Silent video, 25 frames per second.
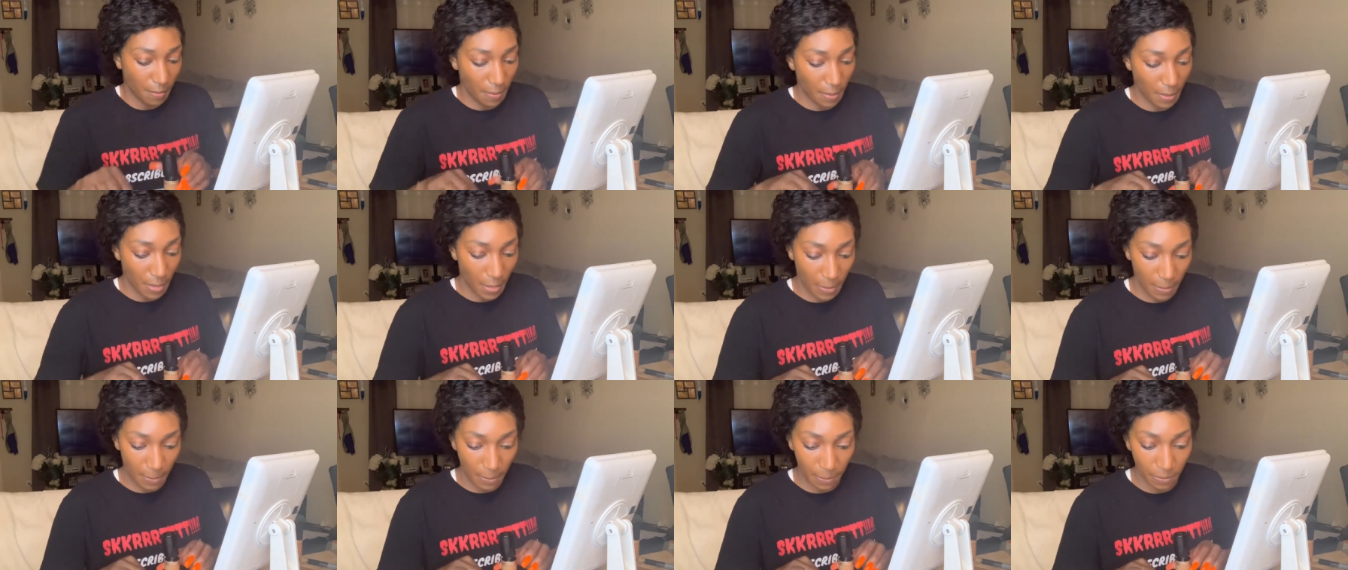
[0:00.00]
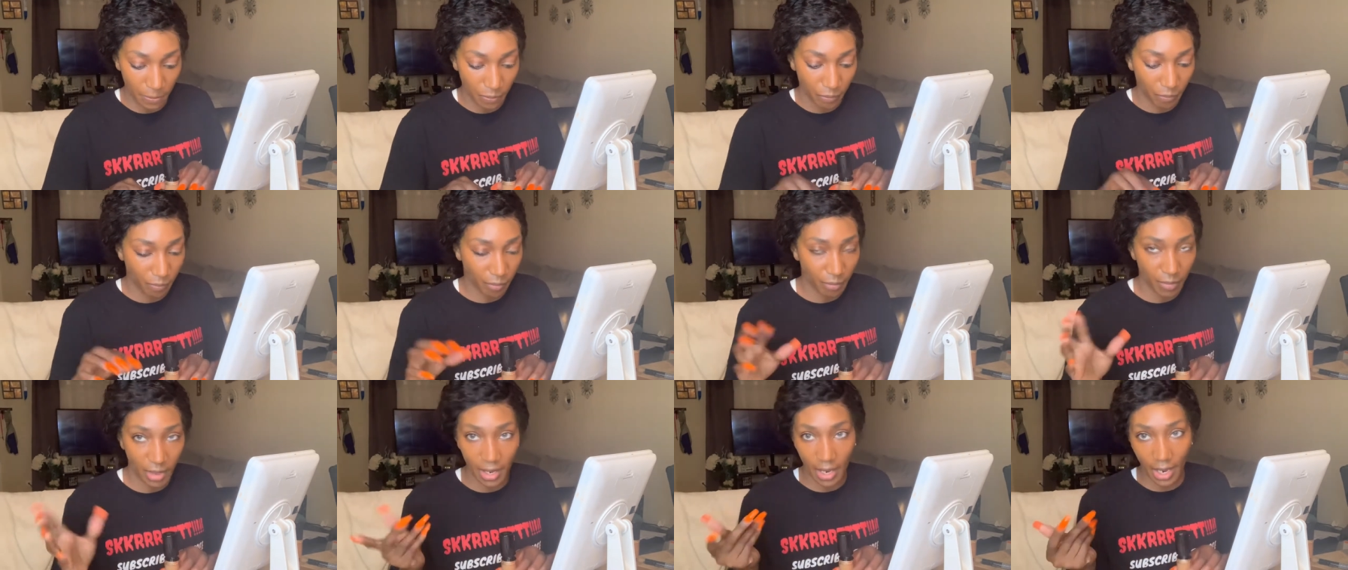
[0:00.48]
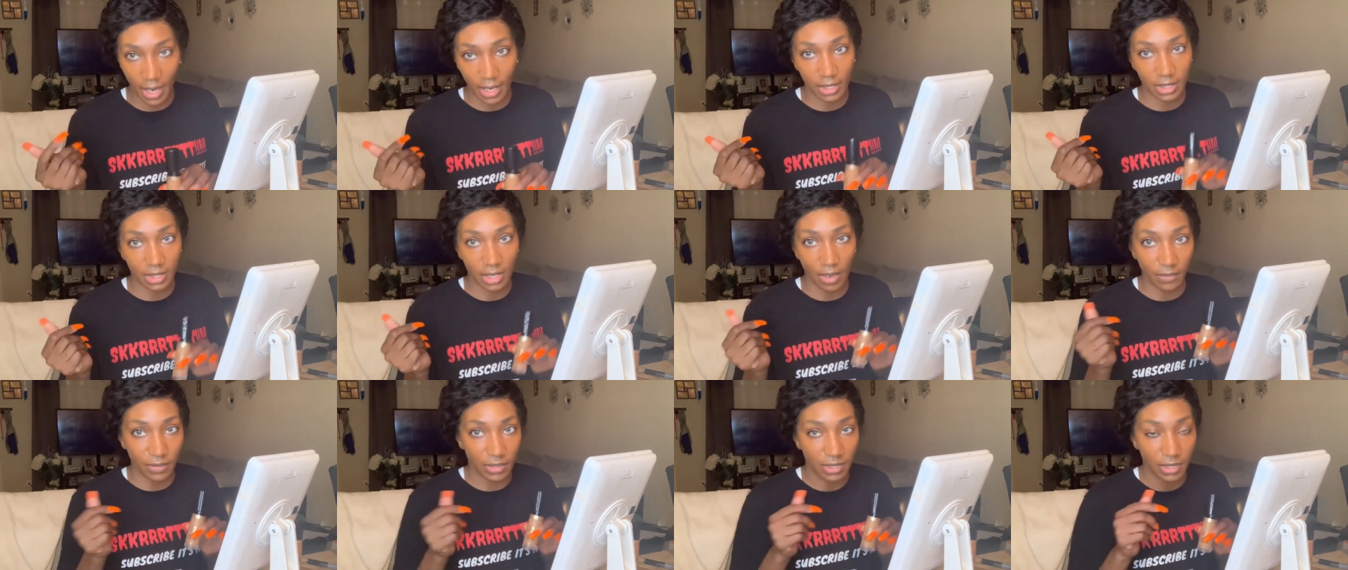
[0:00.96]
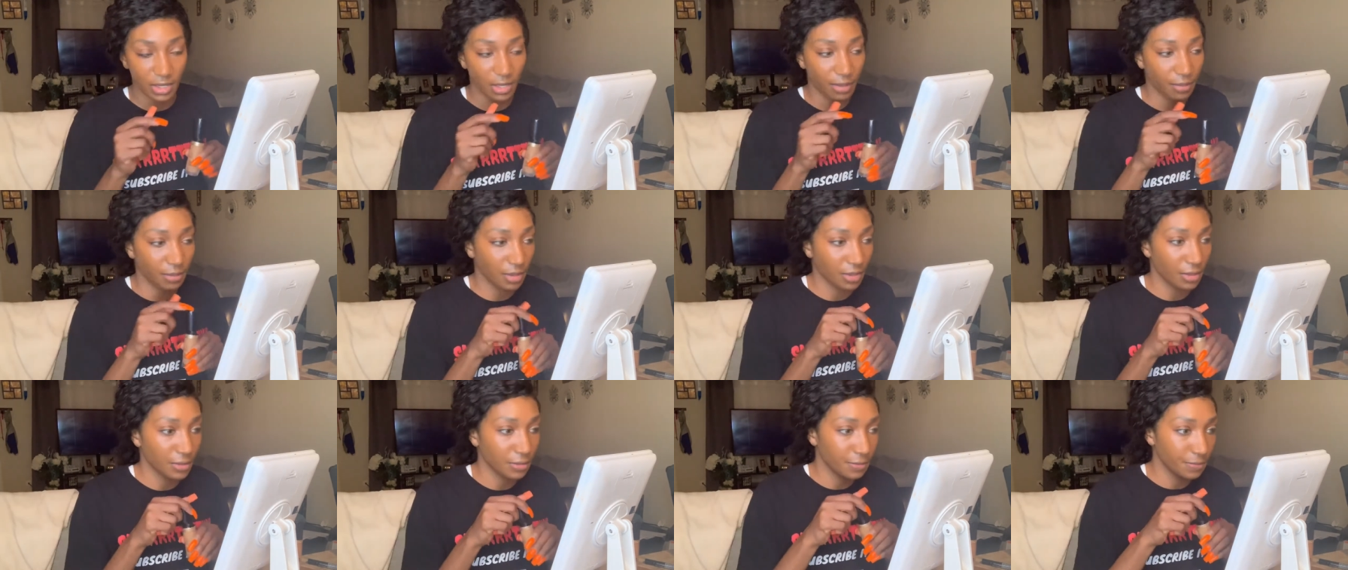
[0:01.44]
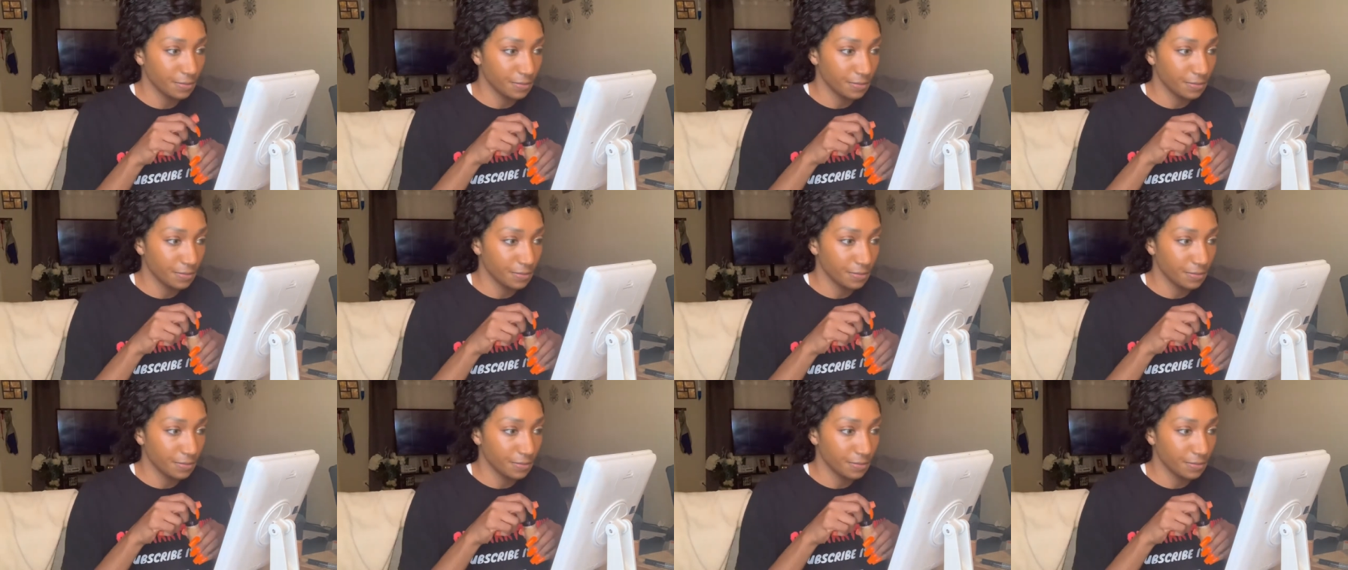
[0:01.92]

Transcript: Mm. It ain't as soft as it could be.